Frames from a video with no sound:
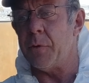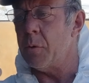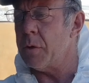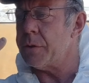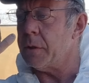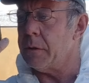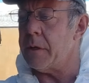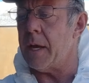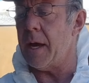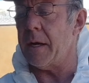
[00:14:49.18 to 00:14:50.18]
if you were to
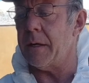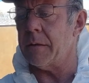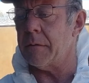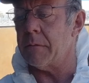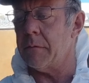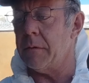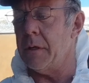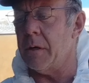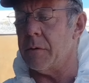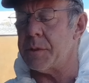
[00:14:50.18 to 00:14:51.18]
look at it,
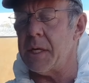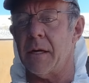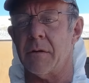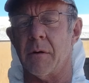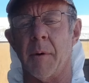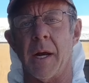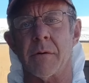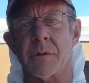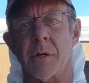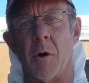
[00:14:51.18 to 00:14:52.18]
you know, say under a
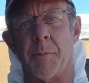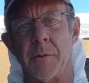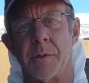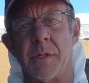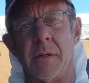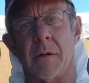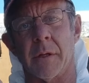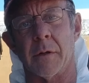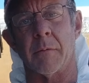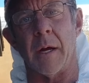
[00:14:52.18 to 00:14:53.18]
microscope, you would see they're
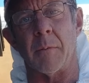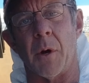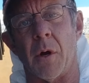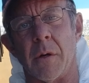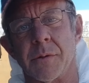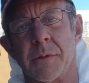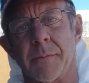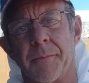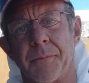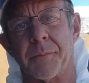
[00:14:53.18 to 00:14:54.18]
little round balls.
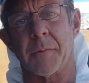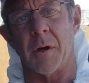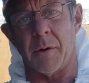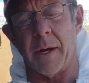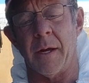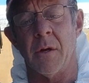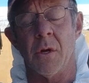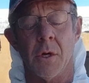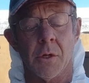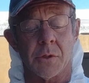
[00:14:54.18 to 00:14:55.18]
Yeah. Okay.
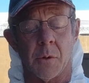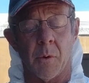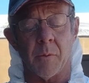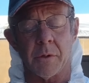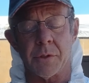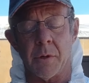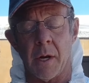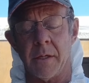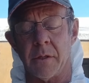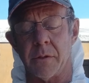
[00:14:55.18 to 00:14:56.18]
So what we're
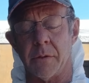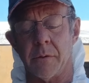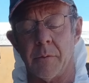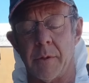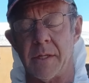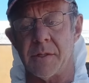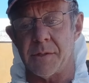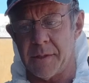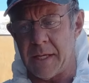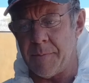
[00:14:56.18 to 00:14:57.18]
trying to do
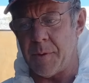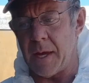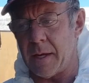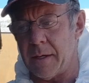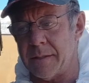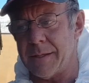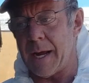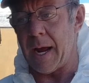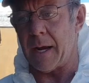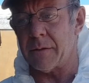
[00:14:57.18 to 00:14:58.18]
is keep that
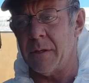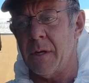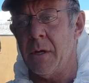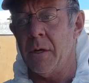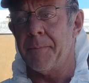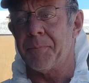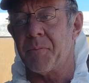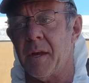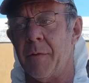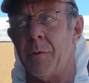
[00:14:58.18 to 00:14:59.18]
intact.
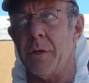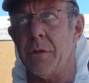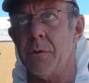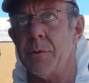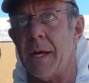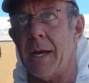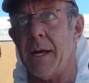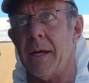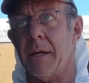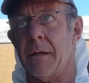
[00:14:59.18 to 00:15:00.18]
If we use
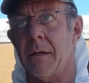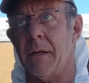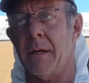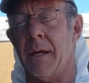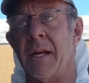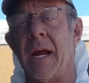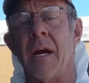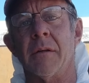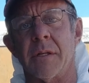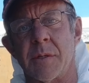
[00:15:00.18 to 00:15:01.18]
a an
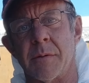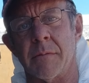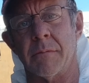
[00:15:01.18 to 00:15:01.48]
airless